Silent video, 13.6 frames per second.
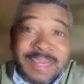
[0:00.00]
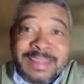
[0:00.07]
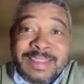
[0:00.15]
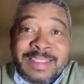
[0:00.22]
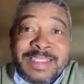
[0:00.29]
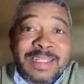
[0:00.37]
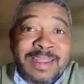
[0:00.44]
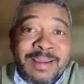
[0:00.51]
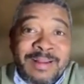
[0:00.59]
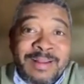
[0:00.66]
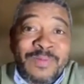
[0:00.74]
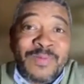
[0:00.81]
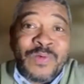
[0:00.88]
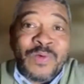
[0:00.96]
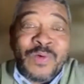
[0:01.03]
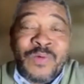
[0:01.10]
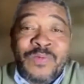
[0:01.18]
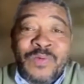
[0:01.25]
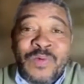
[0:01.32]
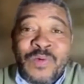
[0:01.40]
the struggle
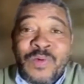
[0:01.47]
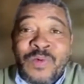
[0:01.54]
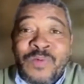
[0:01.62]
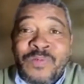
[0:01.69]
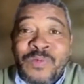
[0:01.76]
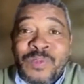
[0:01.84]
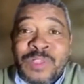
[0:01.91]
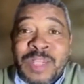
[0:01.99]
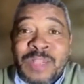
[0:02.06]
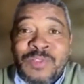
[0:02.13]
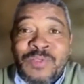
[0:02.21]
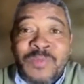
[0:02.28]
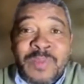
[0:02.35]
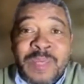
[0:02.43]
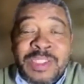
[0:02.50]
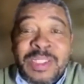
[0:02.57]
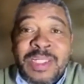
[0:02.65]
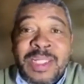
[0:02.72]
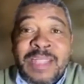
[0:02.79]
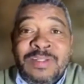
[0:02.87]
for
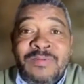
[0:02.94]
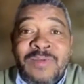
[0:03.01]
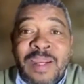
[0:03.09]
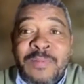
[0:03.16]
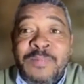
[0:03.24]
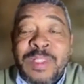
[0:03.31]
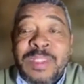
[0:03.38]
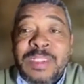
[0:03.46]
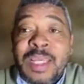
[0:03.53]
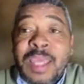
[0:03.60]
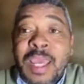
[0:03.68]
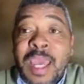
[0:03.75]
transformation and development.